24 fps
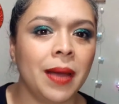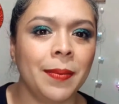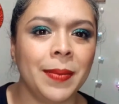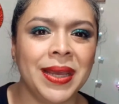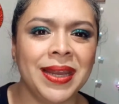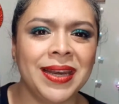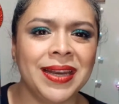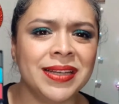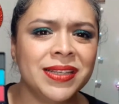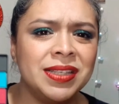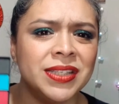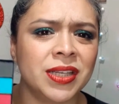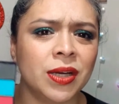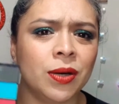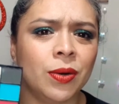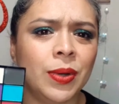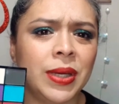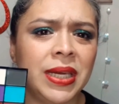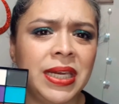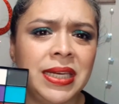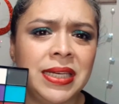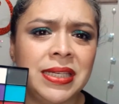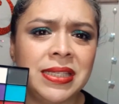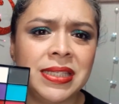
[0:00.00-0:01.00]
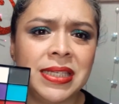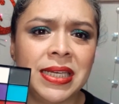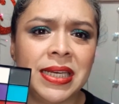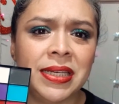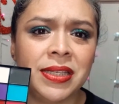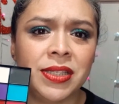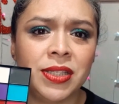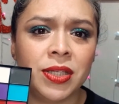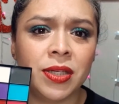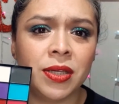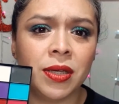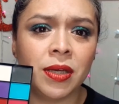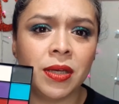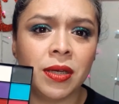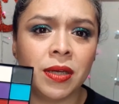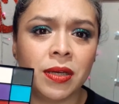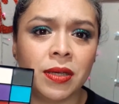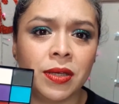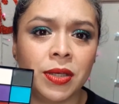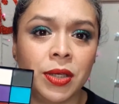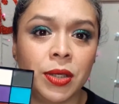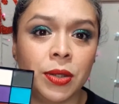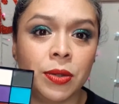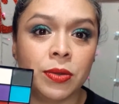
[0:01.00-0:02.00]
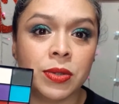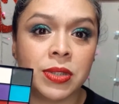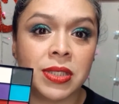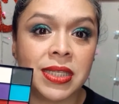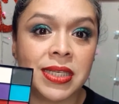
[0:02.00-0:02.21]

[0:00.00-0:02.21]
mean, it's so easy to use